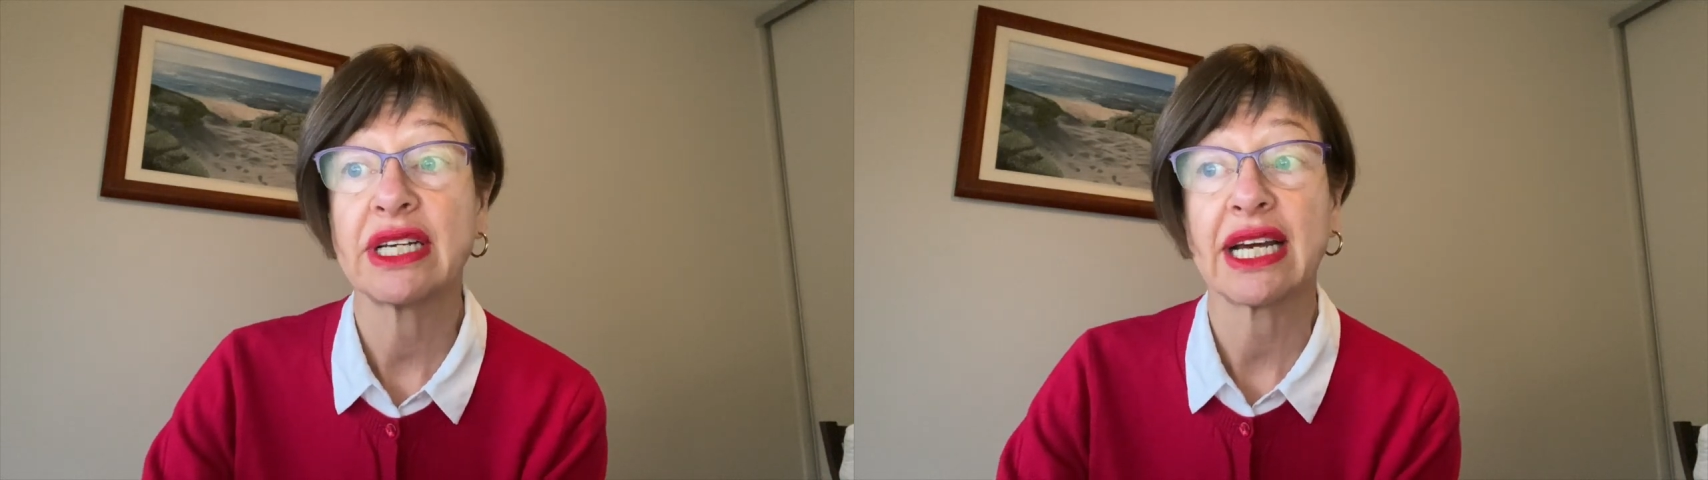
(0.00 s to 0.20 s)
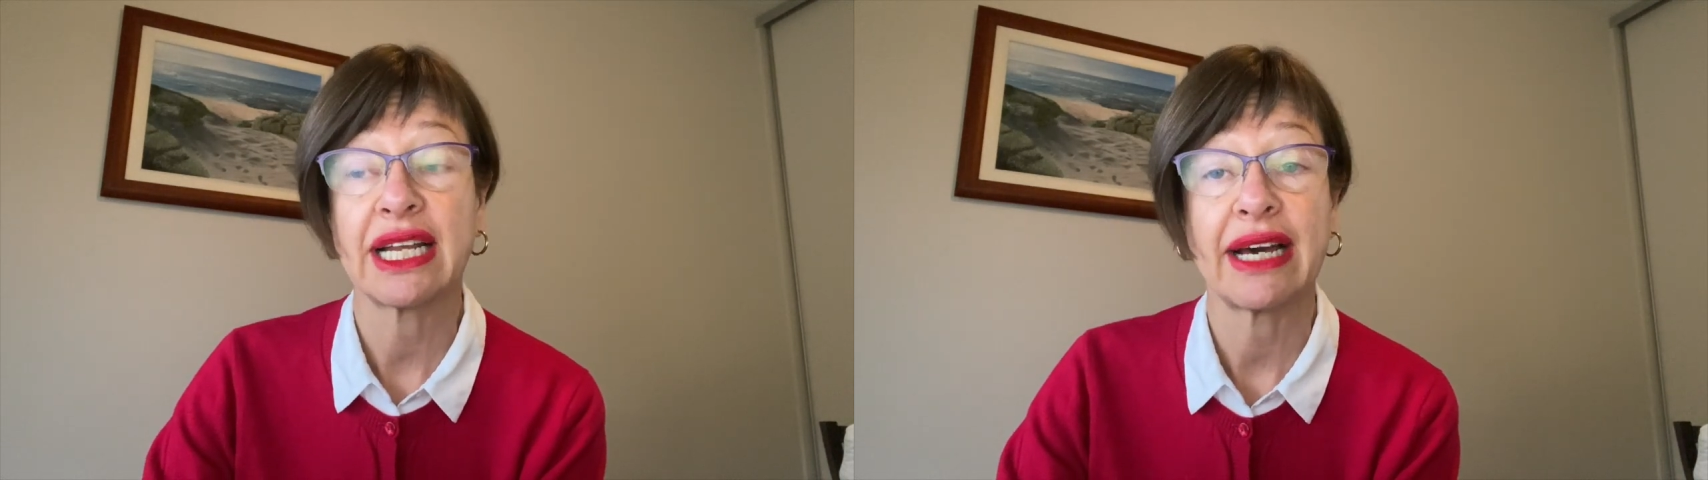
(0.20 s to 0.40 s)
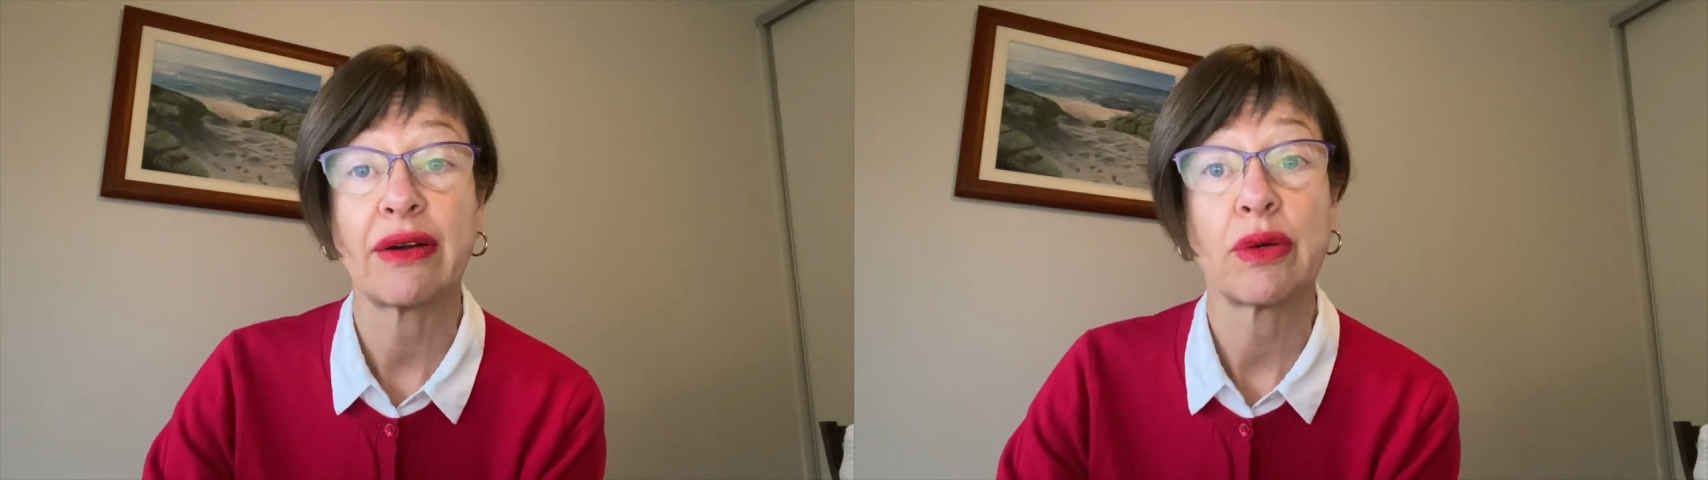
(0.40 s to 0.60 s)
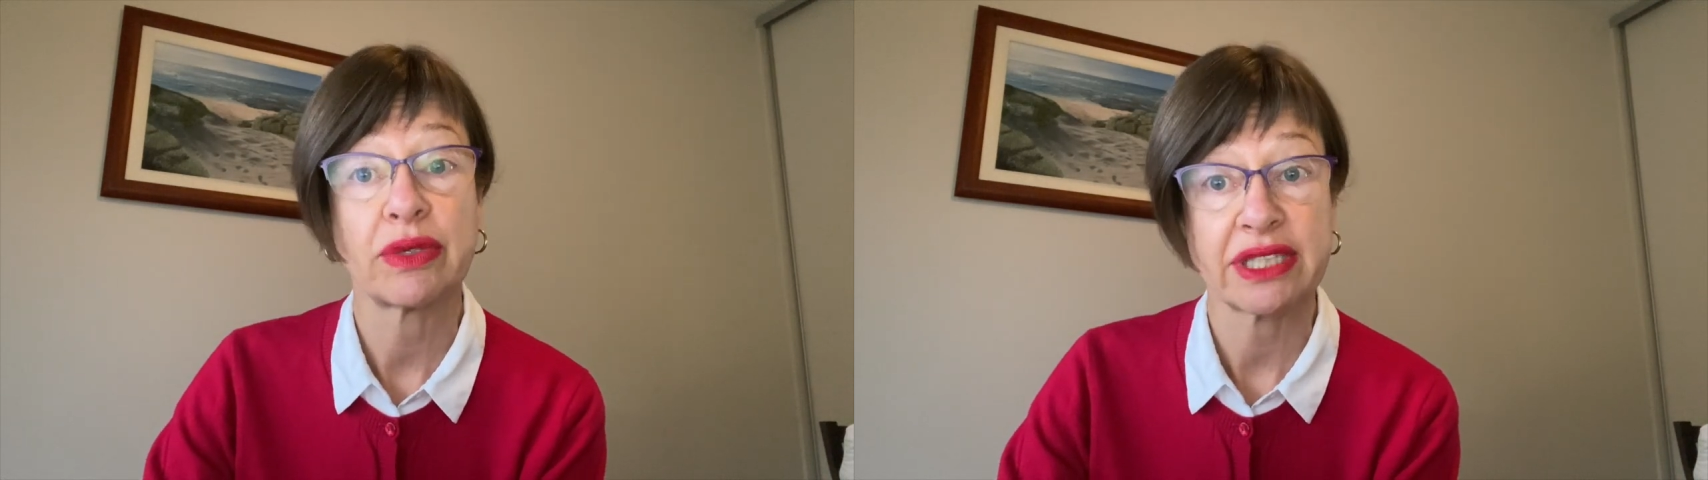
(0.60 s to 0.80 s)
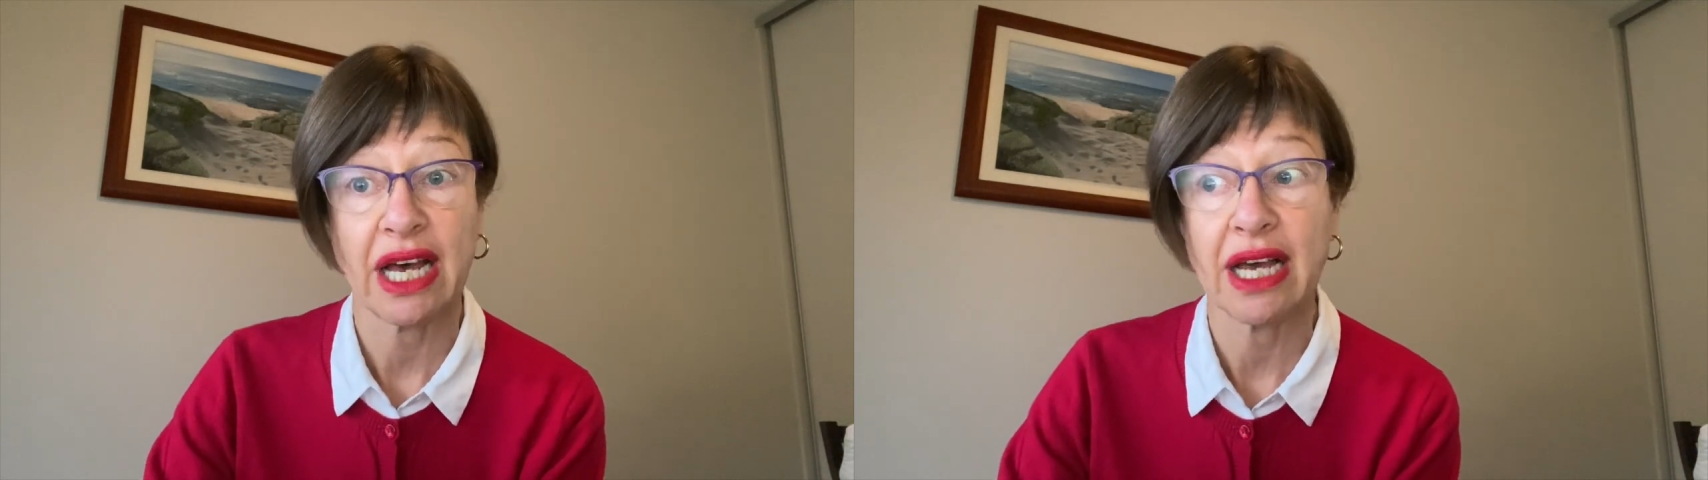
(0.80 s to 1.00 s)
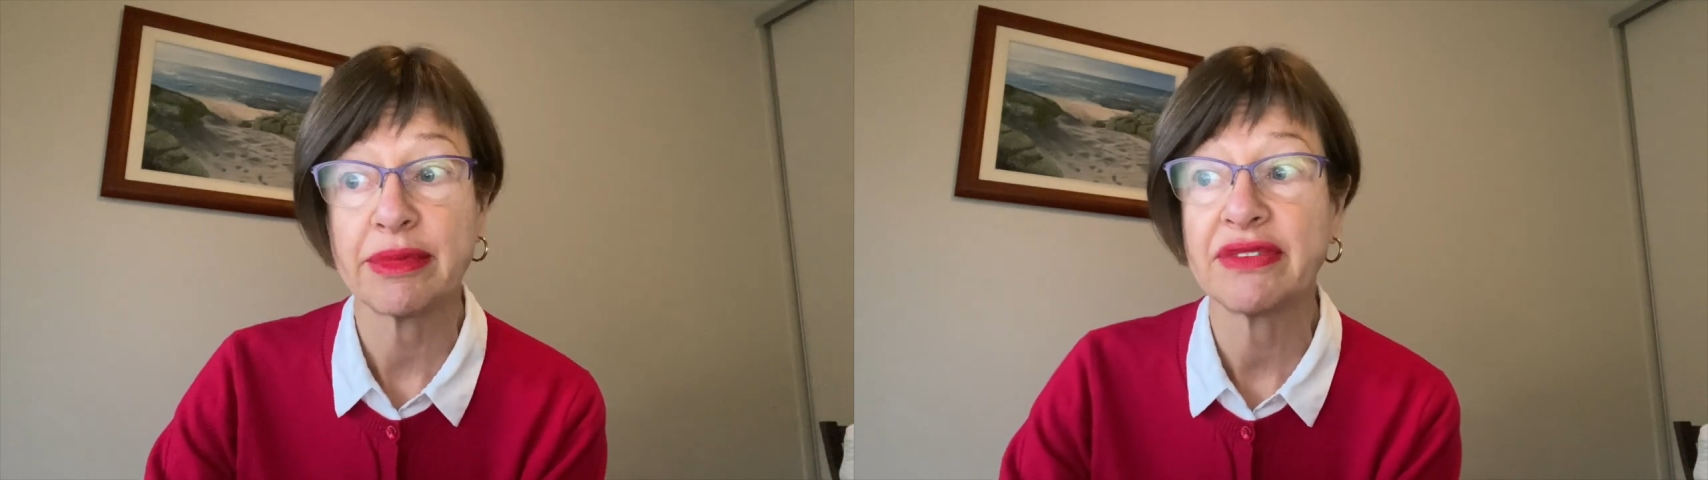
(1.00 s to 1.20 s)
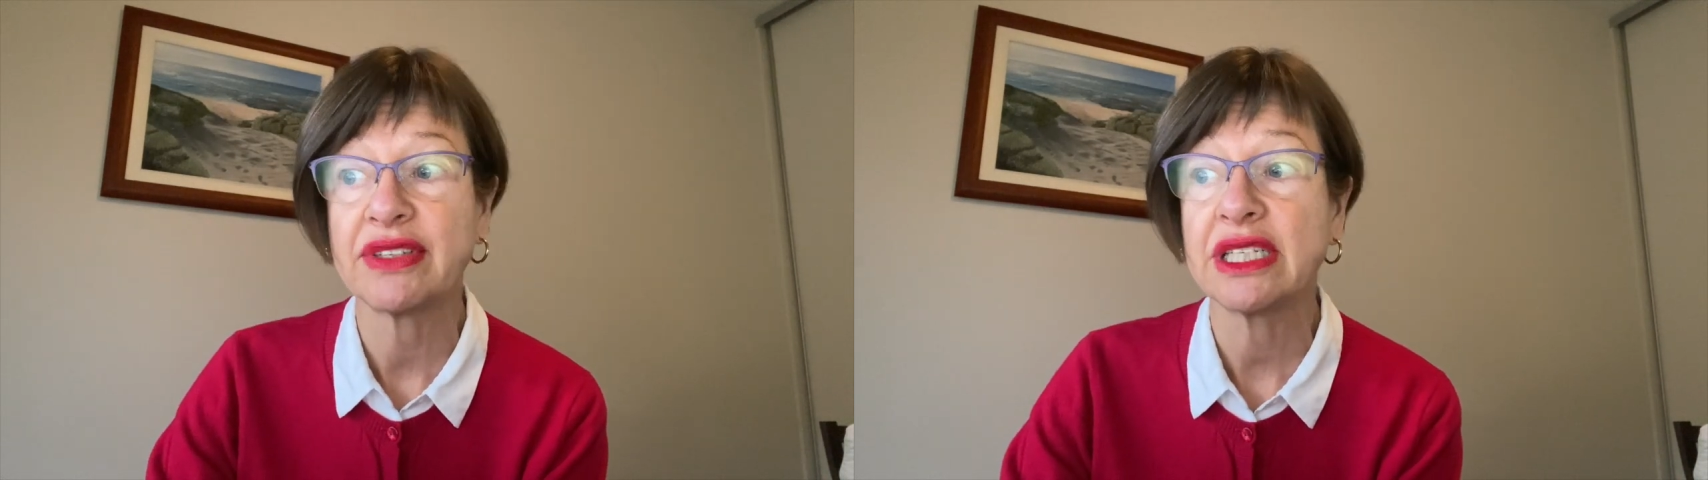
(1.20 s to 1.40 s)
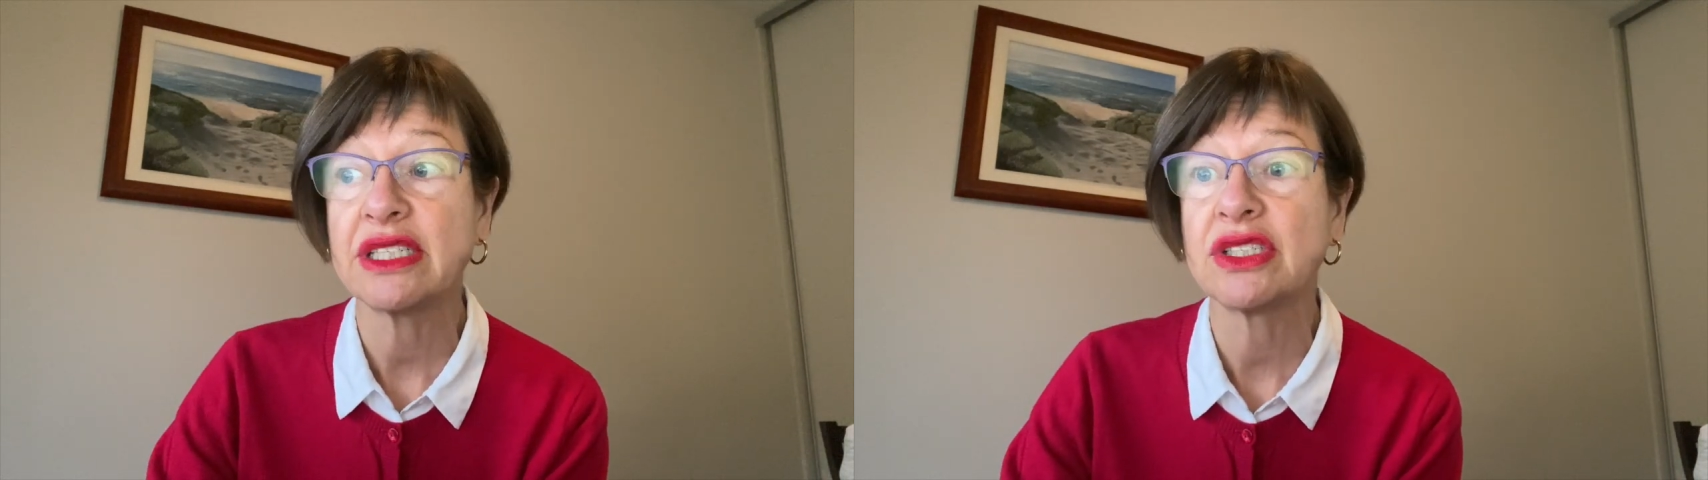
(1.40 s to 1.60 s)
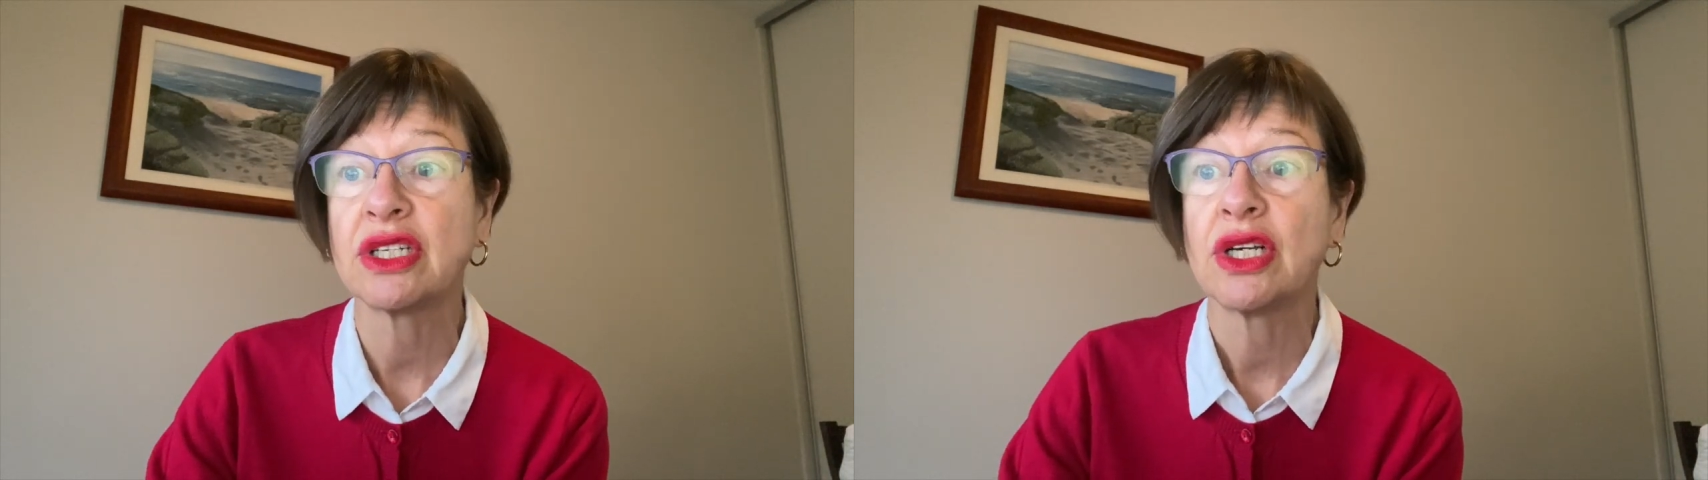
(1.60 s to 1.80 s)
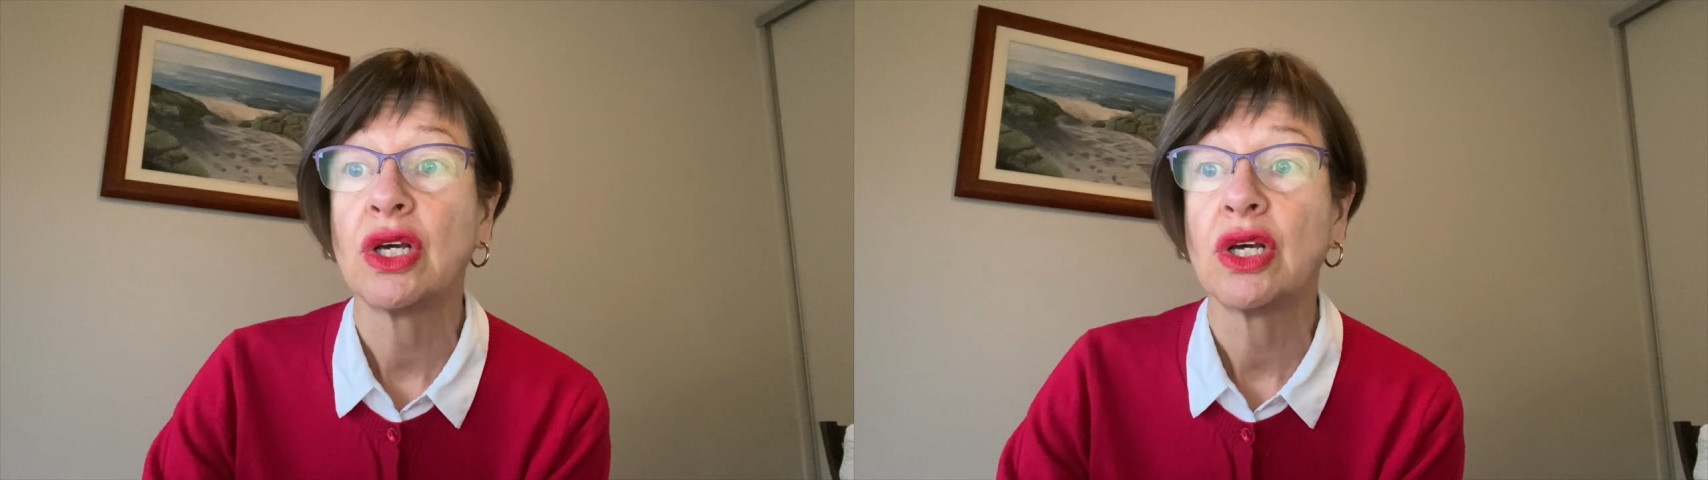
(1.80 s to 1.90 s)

Killara retirement village,